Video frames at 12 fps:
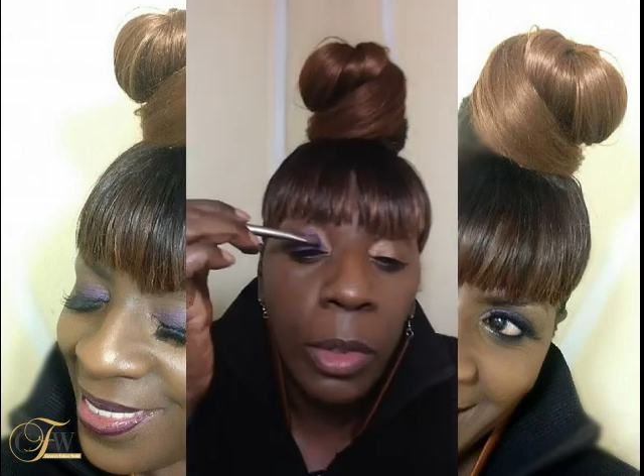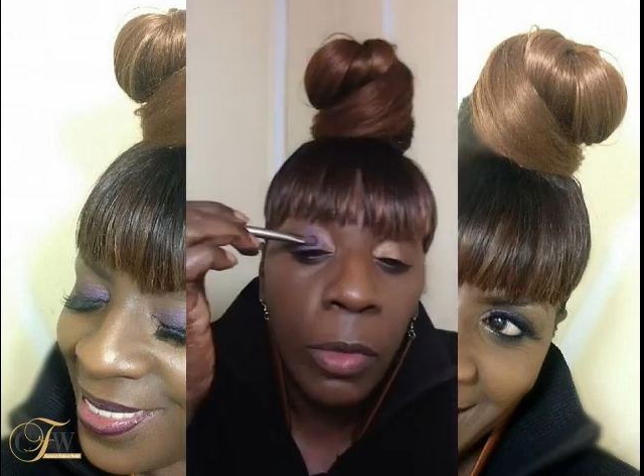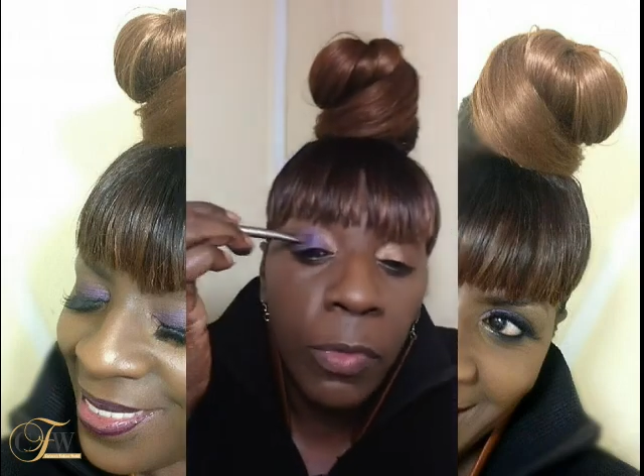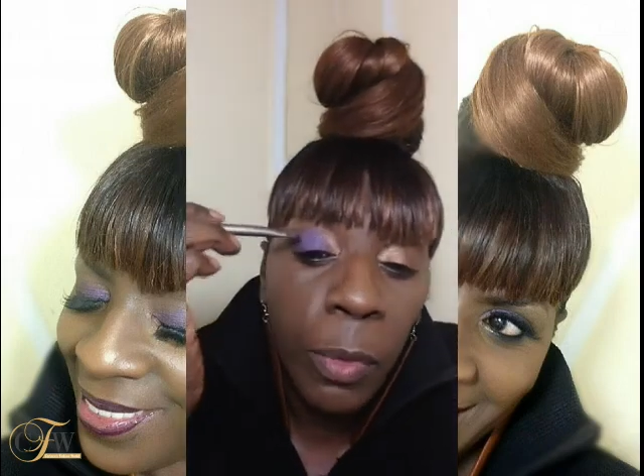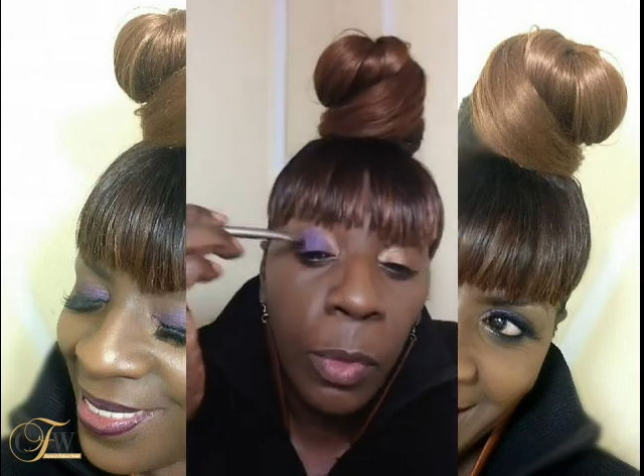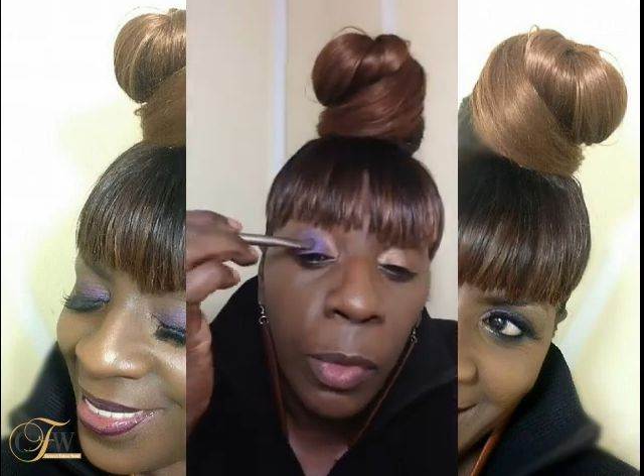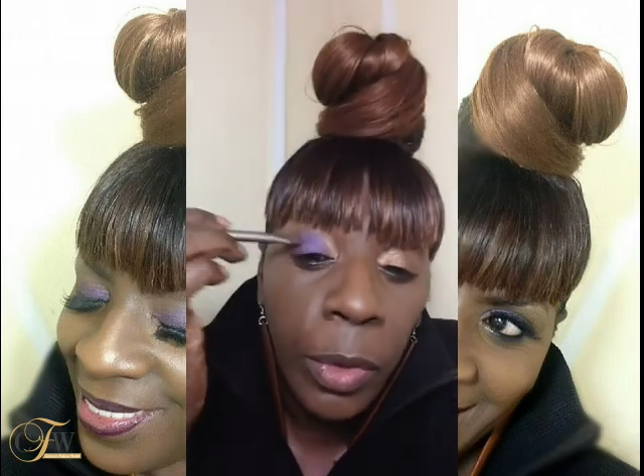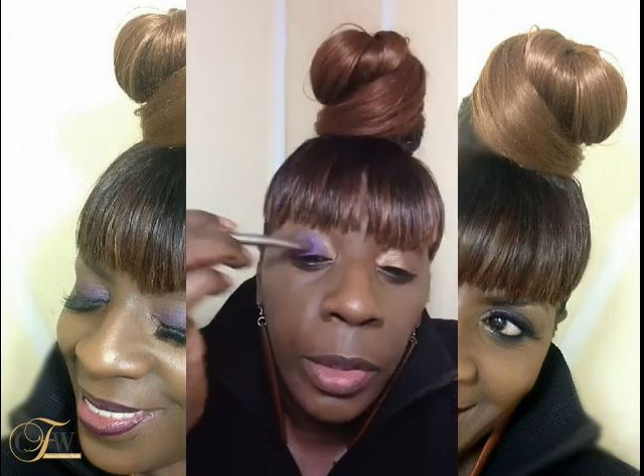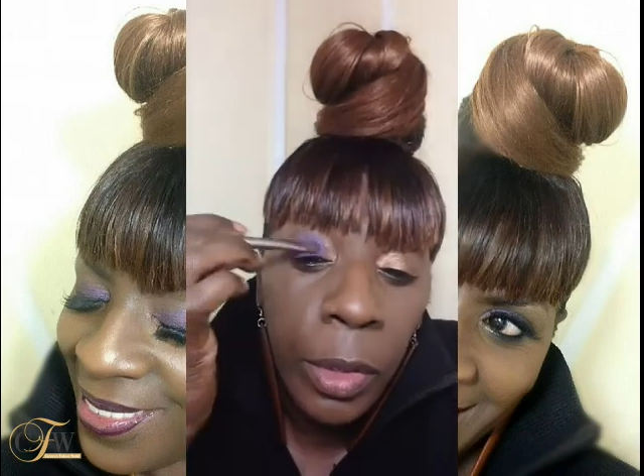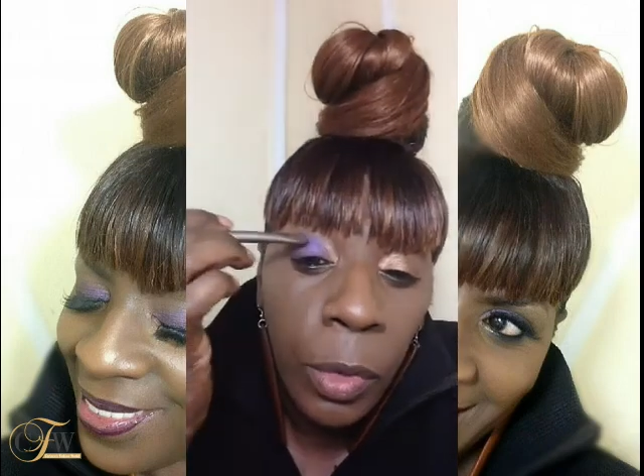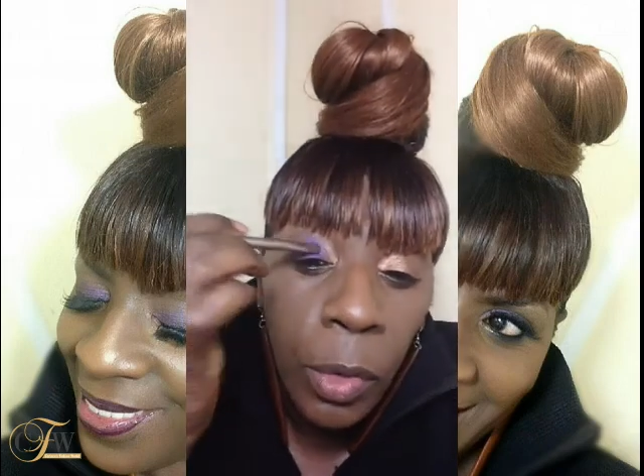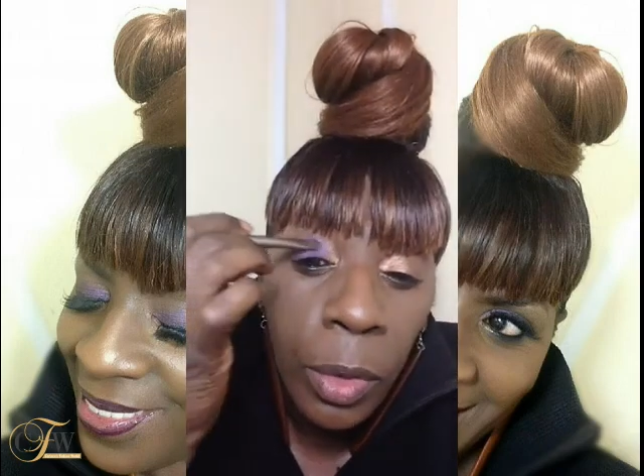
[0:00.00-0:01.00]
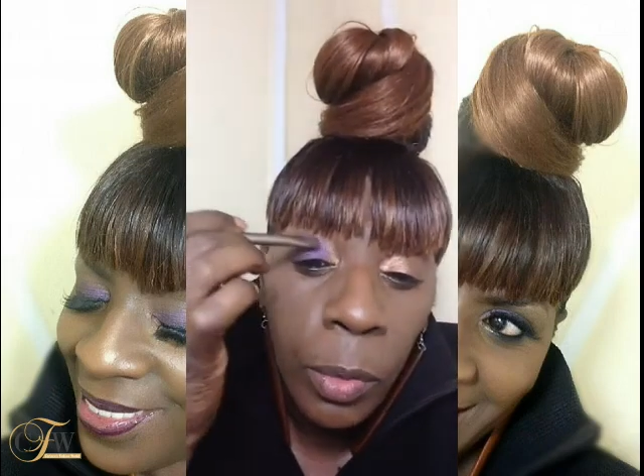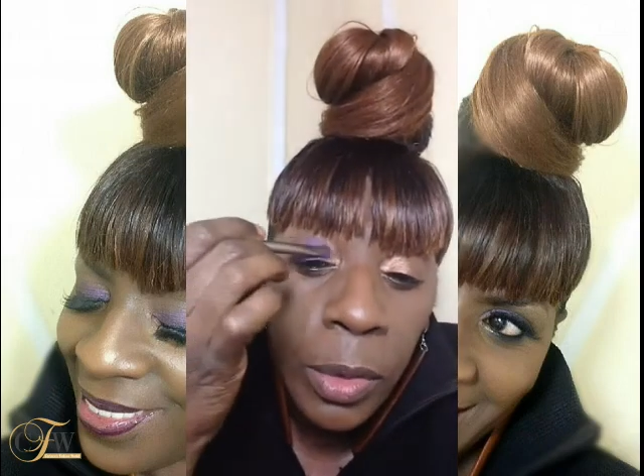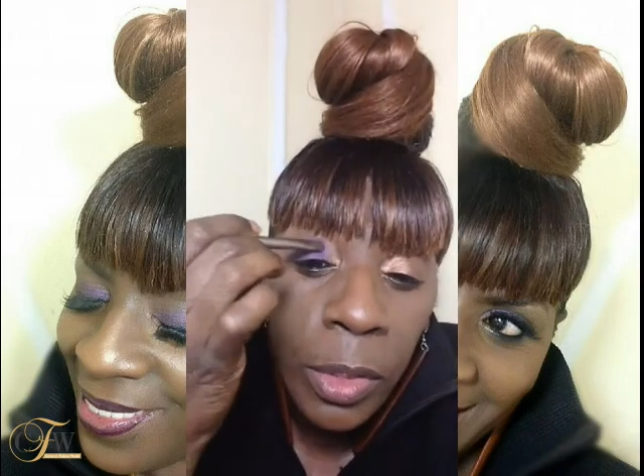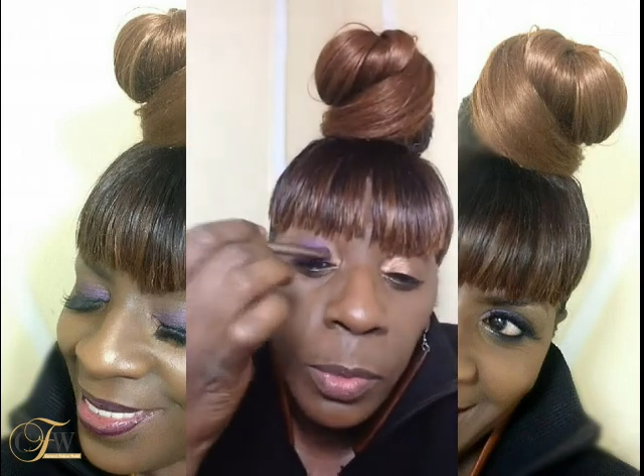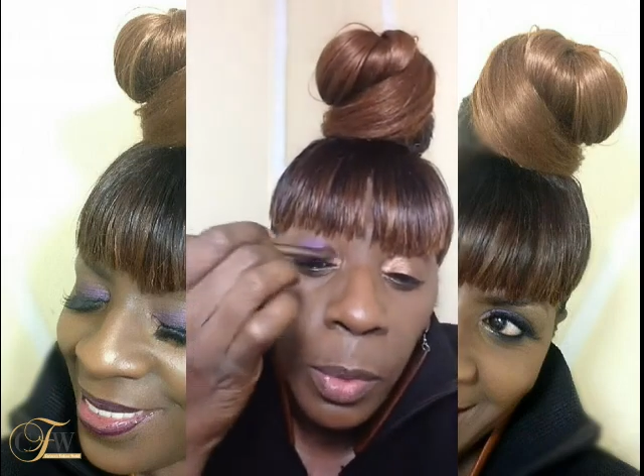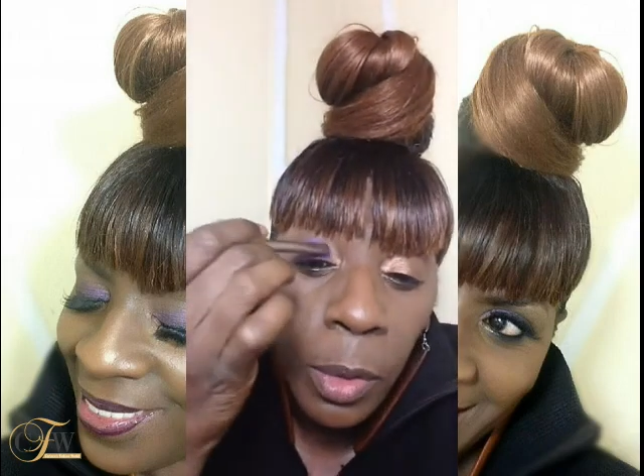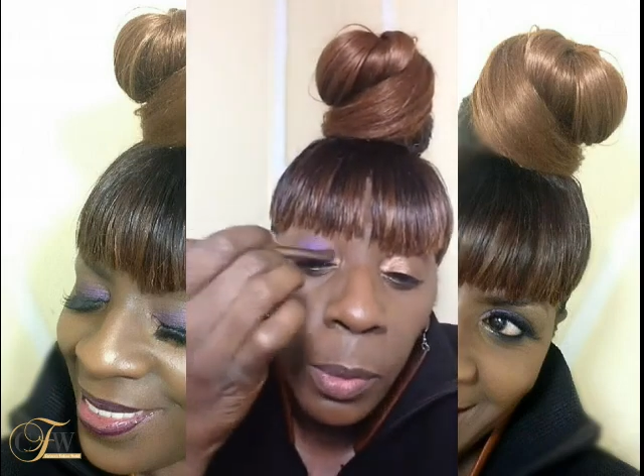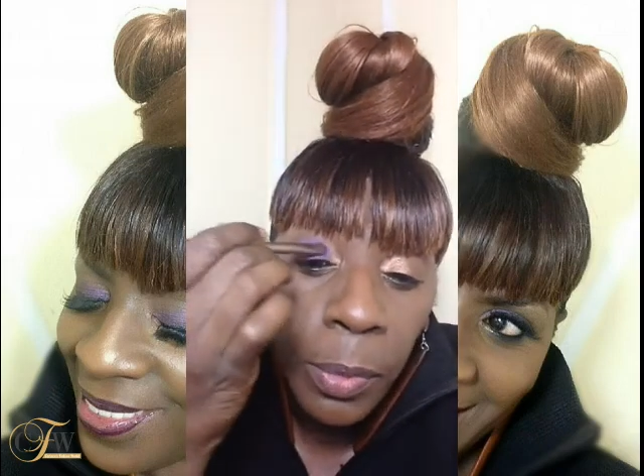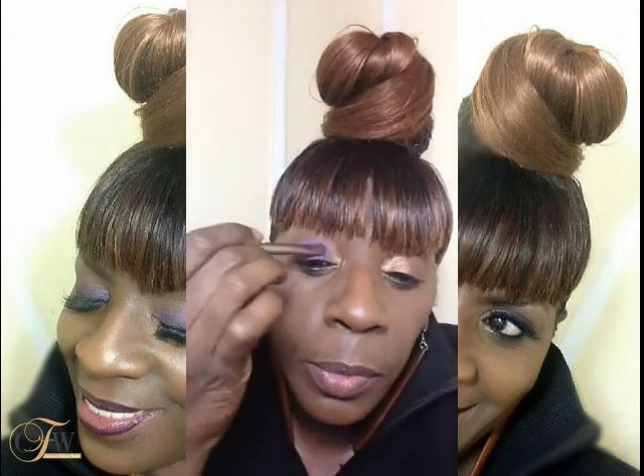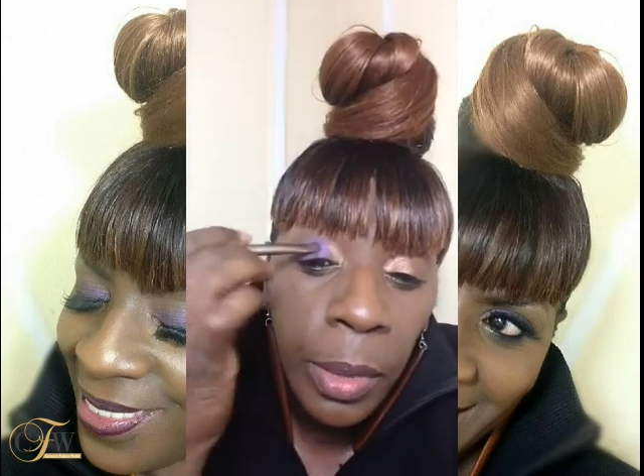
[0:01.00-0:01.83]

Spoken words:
go from corner to corner with this purple.